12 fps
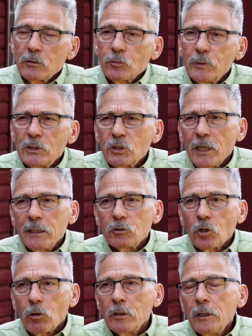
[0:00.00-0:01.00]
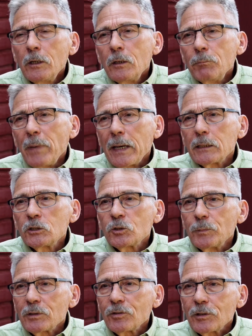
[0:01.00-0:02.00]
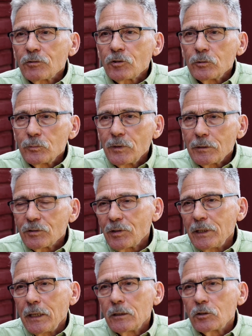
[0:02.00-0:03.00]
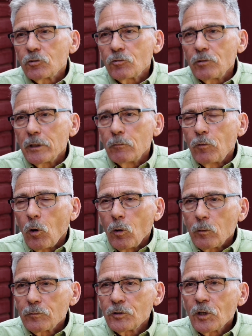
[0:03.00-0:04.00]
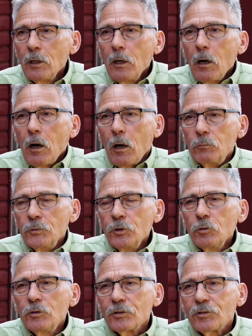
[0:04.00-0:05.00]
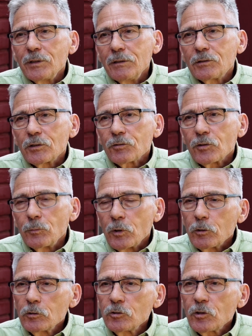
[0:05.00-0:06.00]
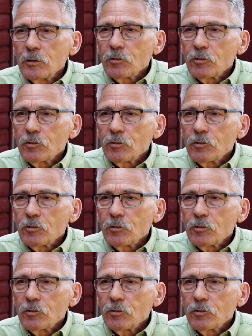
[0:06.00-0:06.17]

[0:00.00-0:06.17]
As we change our management system, as the industry evolves, um, new diseases emerge.